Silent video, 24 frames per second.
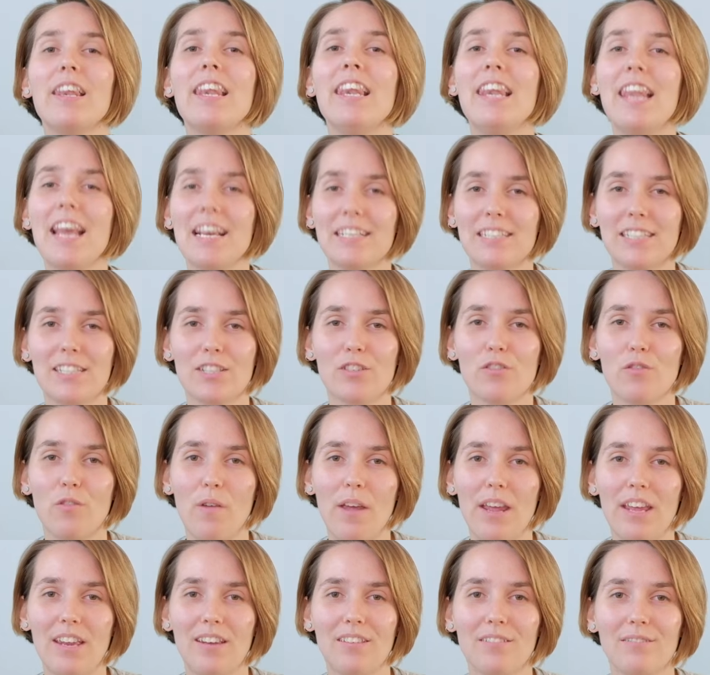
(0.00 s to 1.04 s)
less
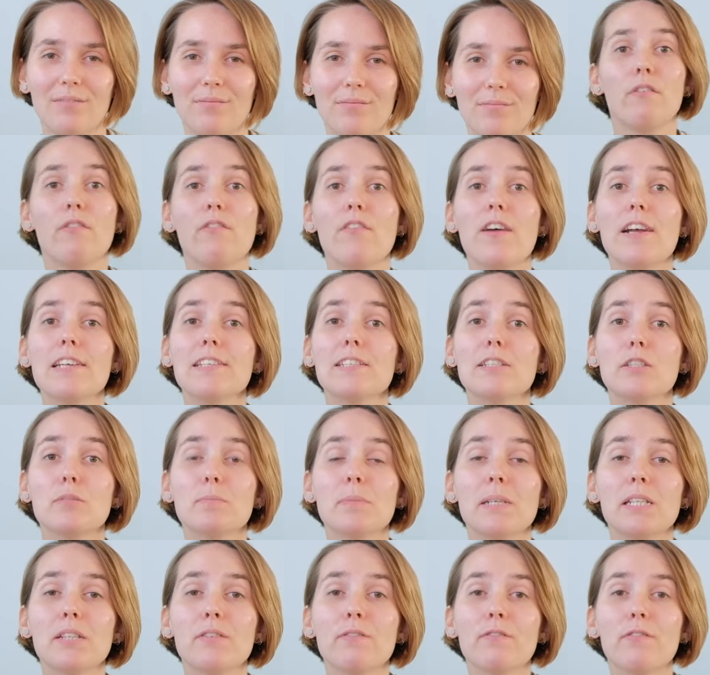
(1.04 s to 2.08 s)
grain. Fast
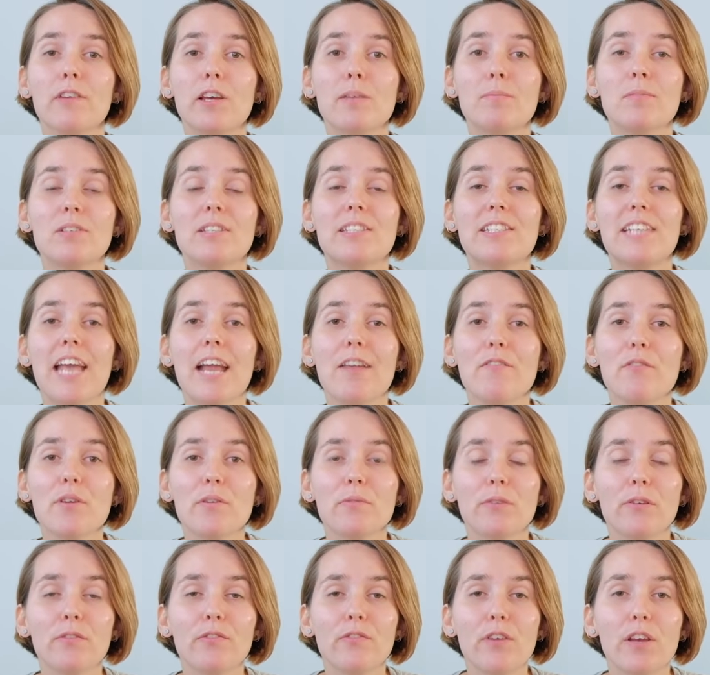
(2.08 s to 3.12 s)
speed films generally
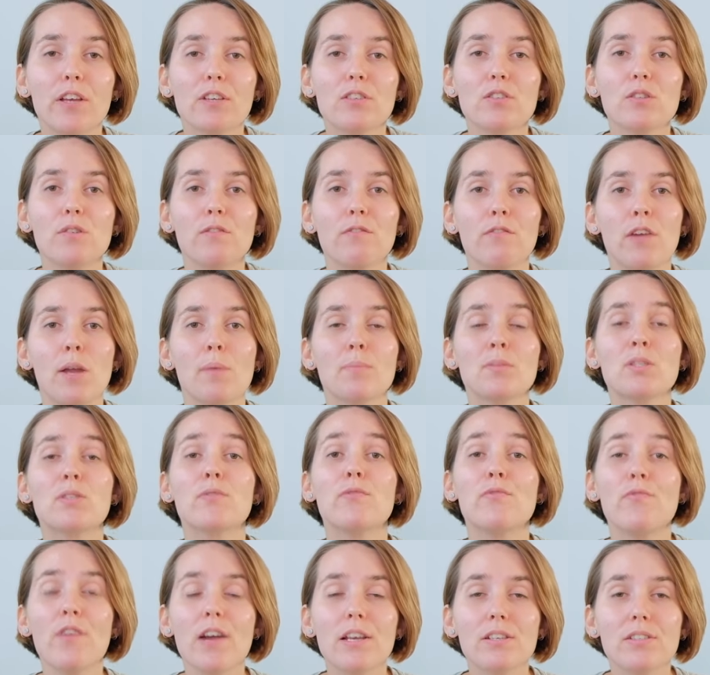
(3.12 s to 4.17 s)
refers to films
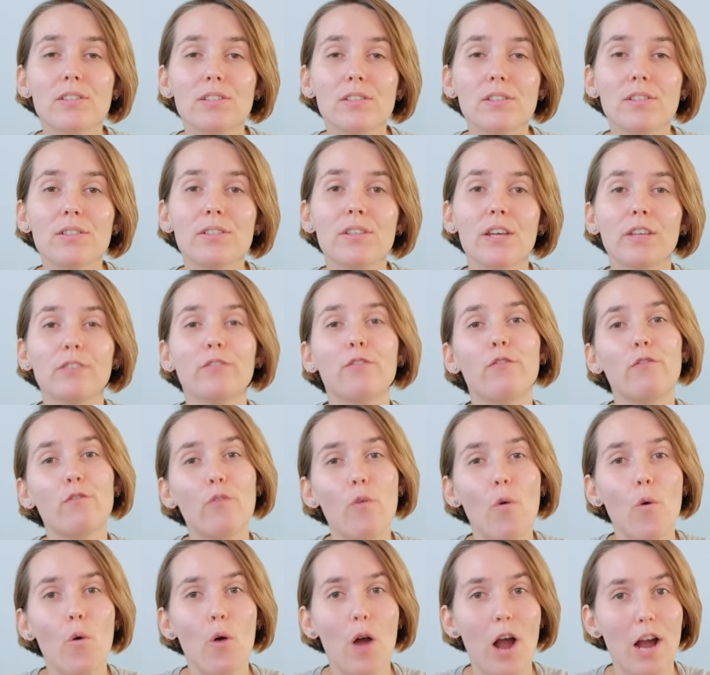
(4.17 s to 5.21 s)
faster than
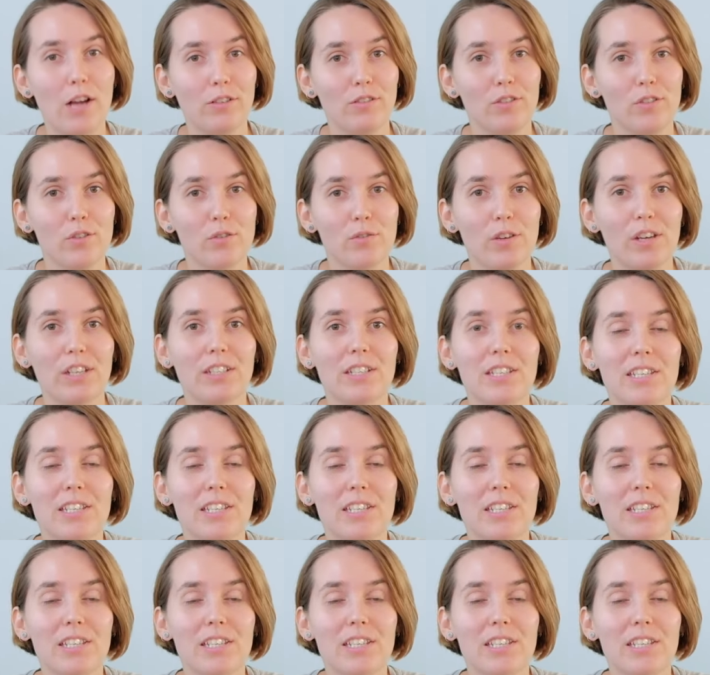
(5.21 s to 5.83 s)
400.